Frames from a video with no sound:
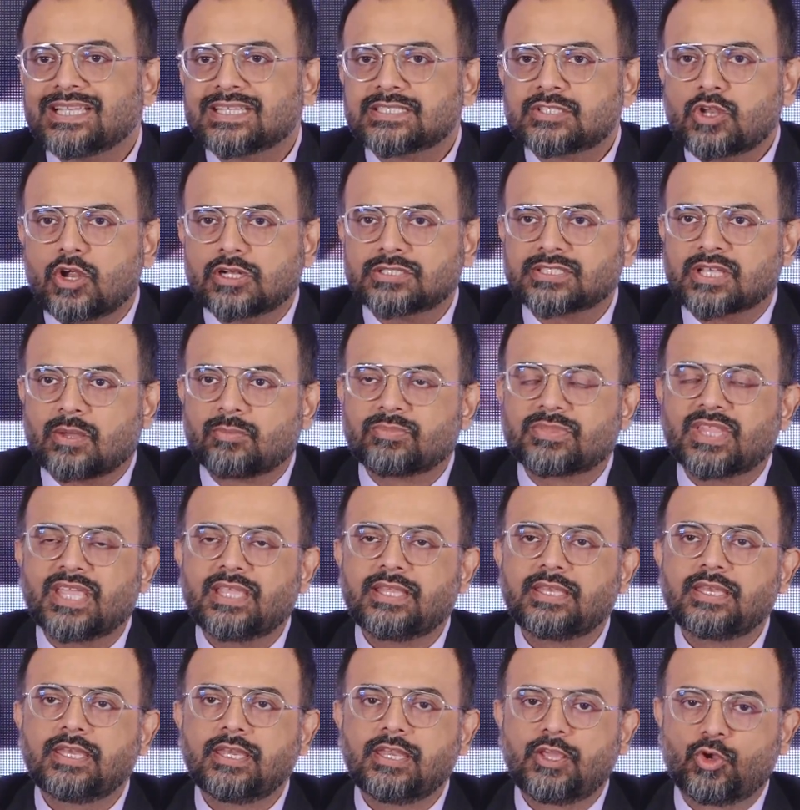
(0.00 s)
is not
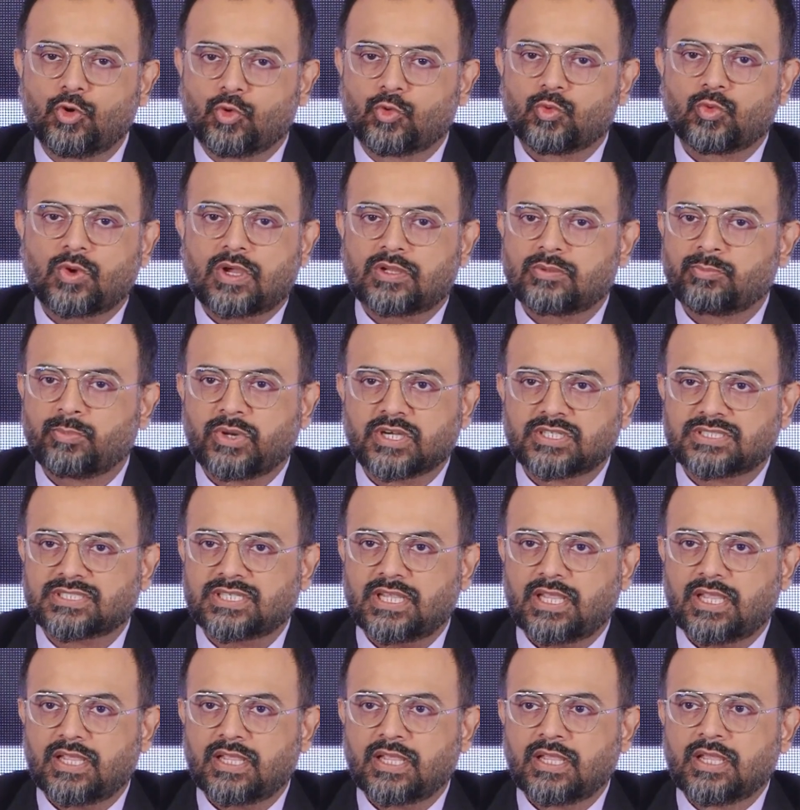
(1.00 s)
something new per
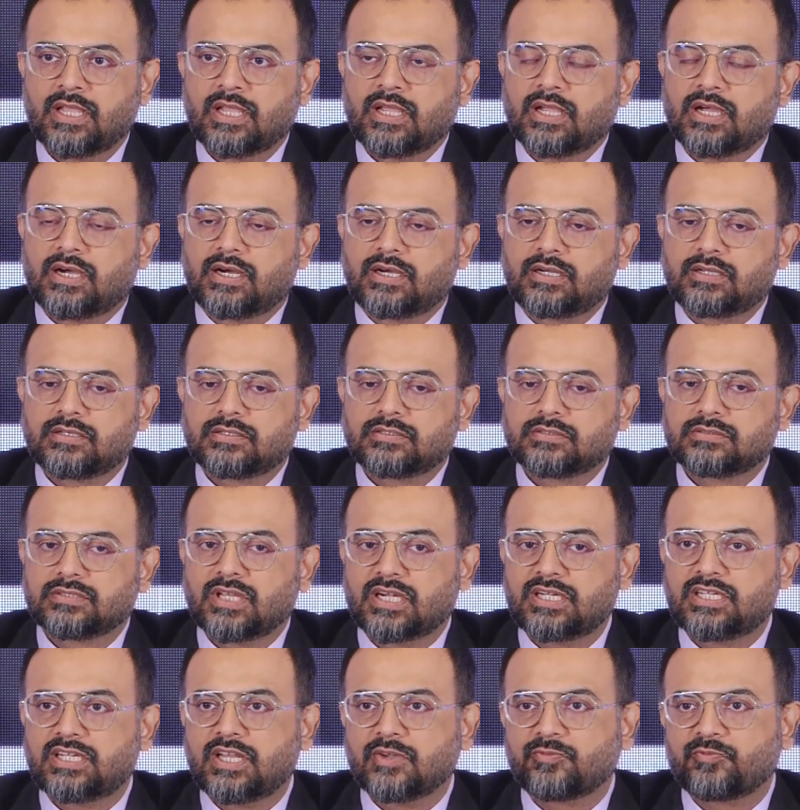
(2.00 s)
se.
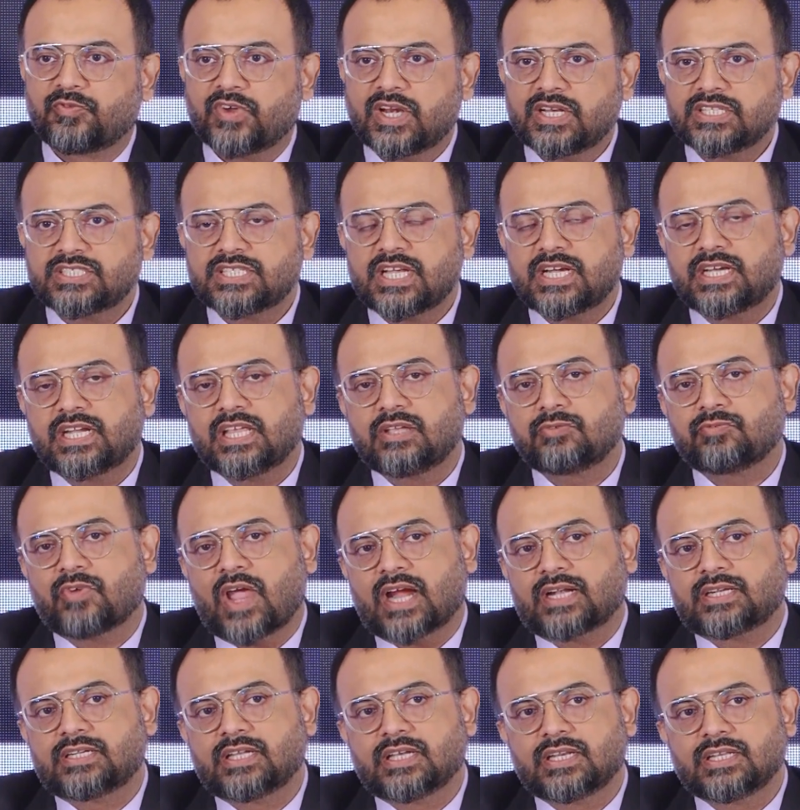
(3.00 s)
The differentiating
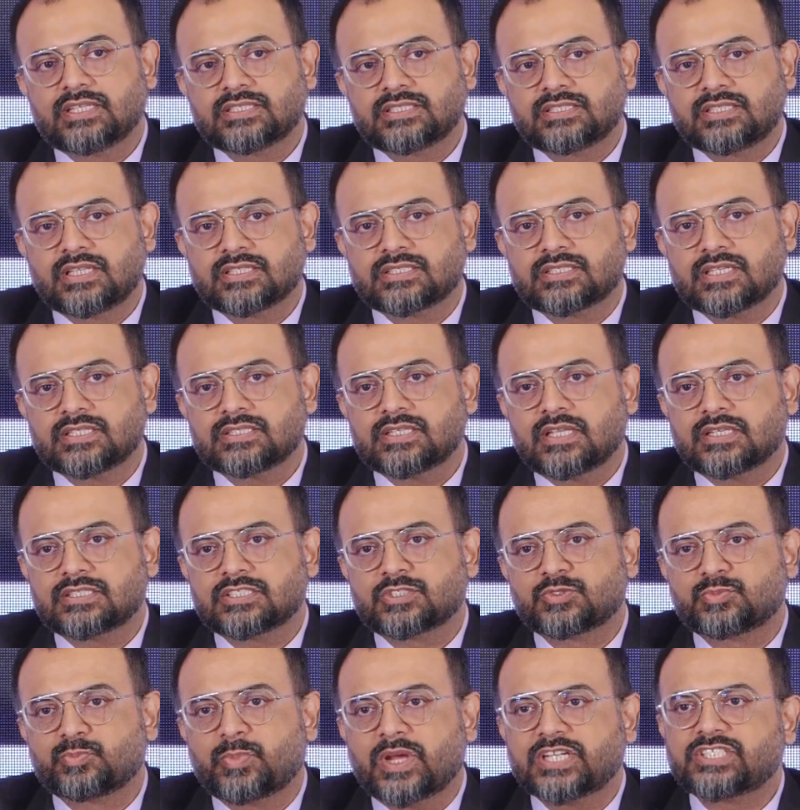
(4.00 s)
factor is this is a
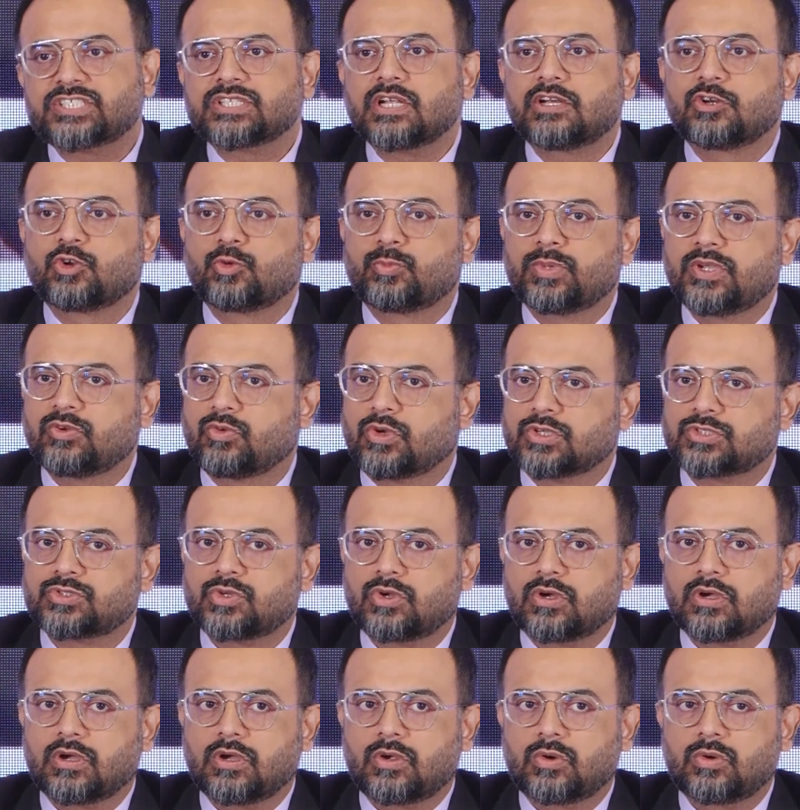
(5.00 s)
special Rupee
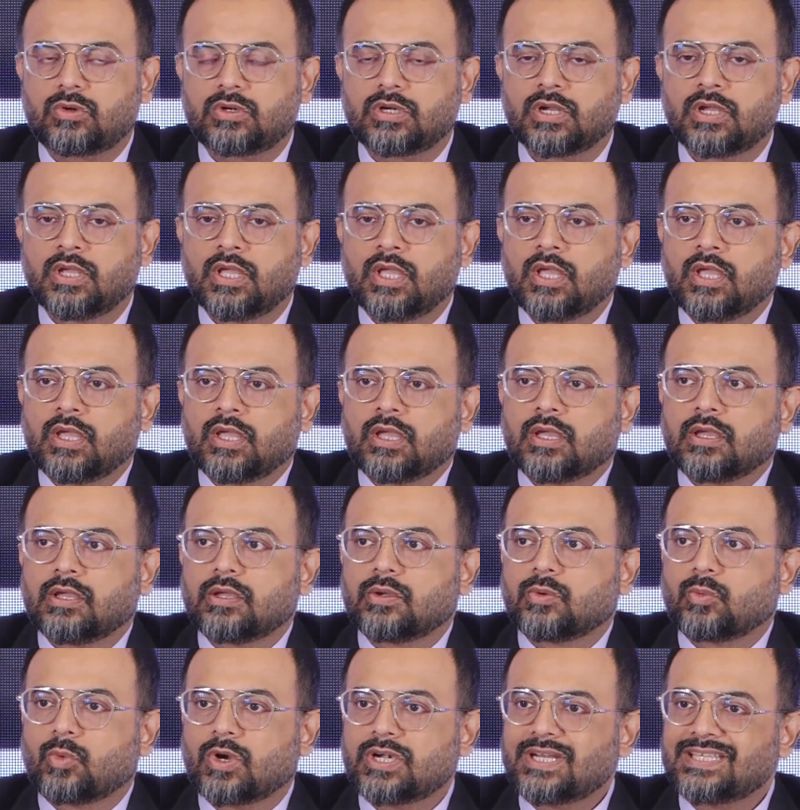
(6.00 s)
Vostro account.
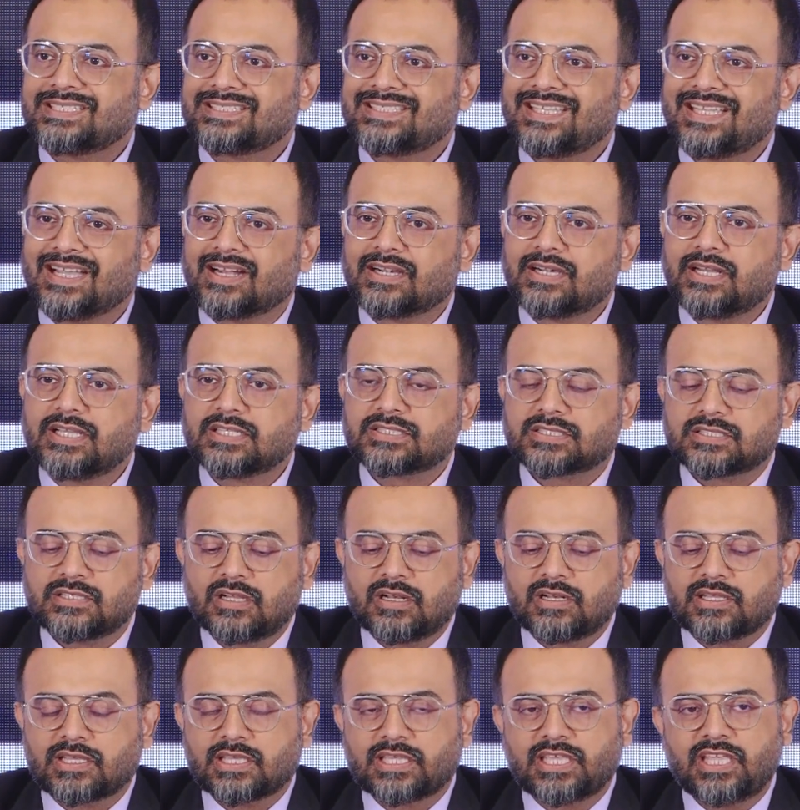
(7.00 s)
What is the
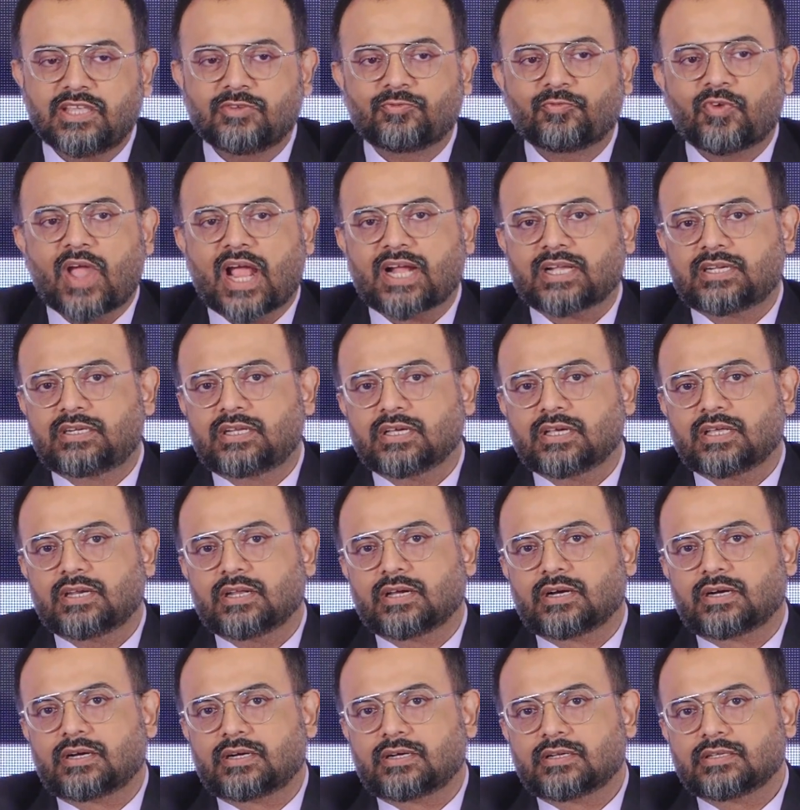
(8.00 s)
additional key factor
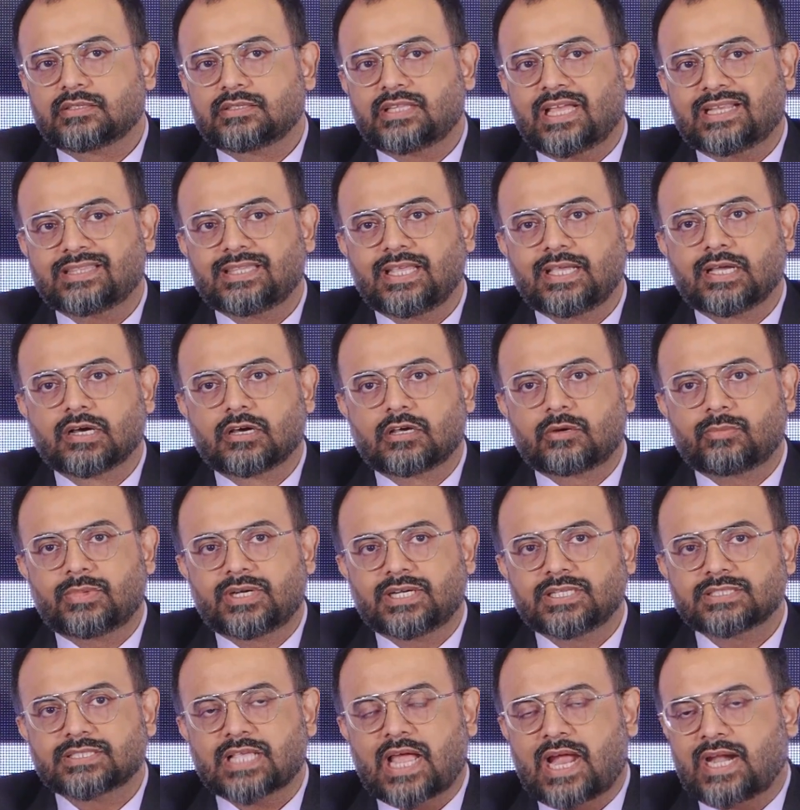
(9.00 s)
that the
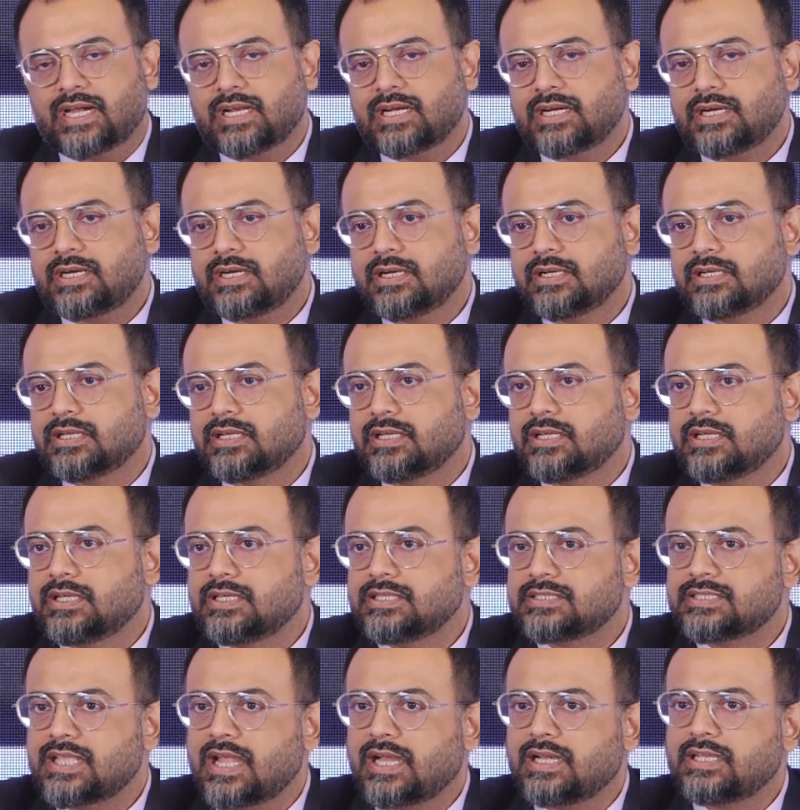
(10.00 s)
government has added
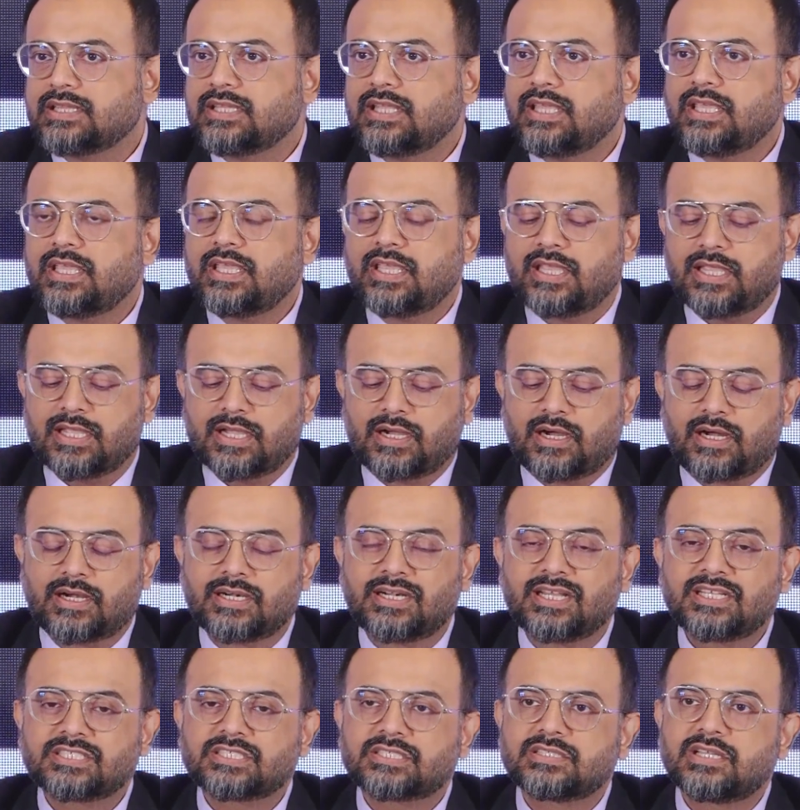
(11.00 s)
is that the
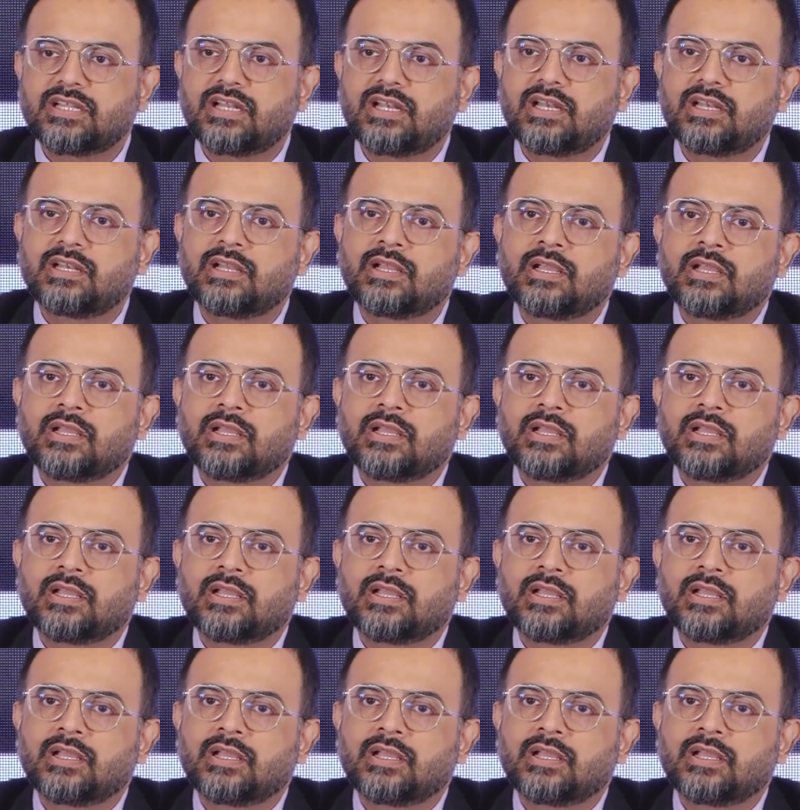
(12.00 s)
additional